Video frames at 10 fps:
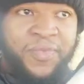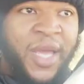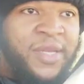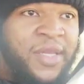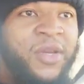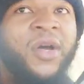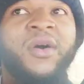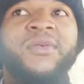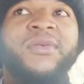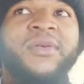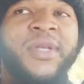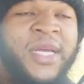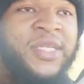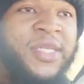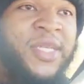that you know
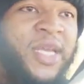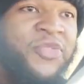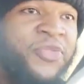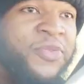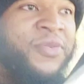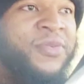that's successful.